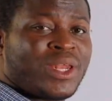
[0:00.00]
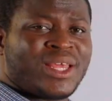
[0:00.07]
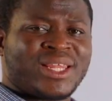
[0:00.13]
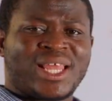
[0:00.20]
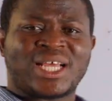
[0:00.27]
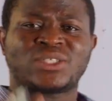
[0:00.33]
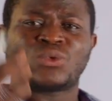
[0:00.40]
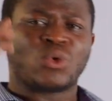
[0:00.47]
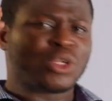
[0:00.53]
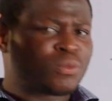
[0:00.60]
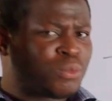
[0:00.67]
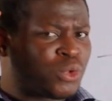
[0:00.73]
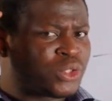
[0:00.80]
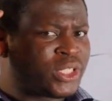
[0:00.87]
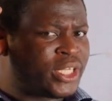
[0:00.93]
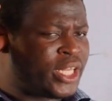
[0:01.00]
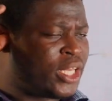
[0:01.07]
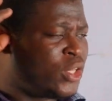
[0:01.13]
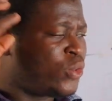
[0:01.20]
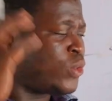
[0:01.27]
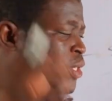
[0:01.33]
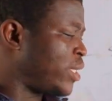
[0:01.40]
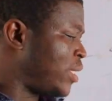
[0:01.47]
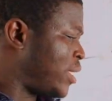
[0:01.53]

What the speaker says: and that's what mostly they use in